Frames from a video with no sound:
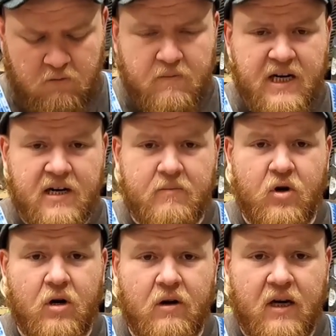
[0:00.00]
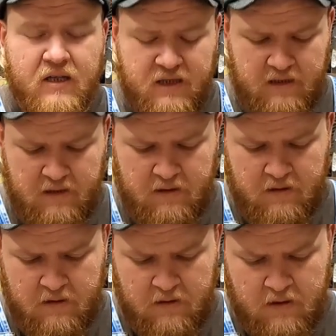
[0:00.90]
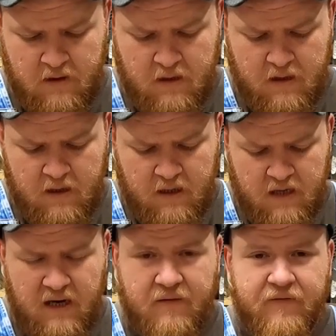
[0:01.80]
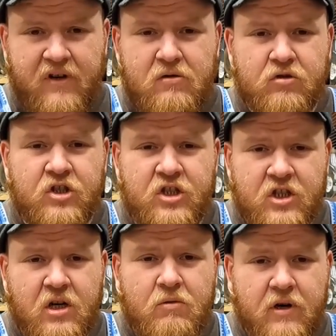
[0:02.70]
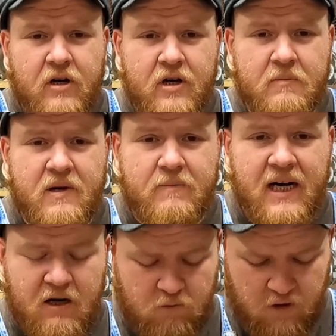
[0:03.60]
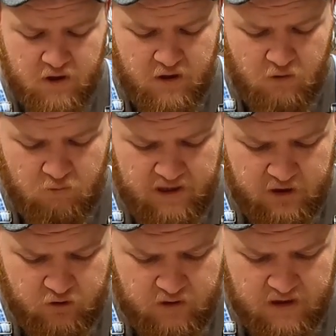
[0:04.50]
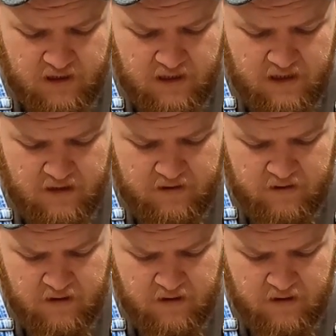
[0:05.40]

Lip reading: making progress, and it feels so good to be back working on a Willys truck again.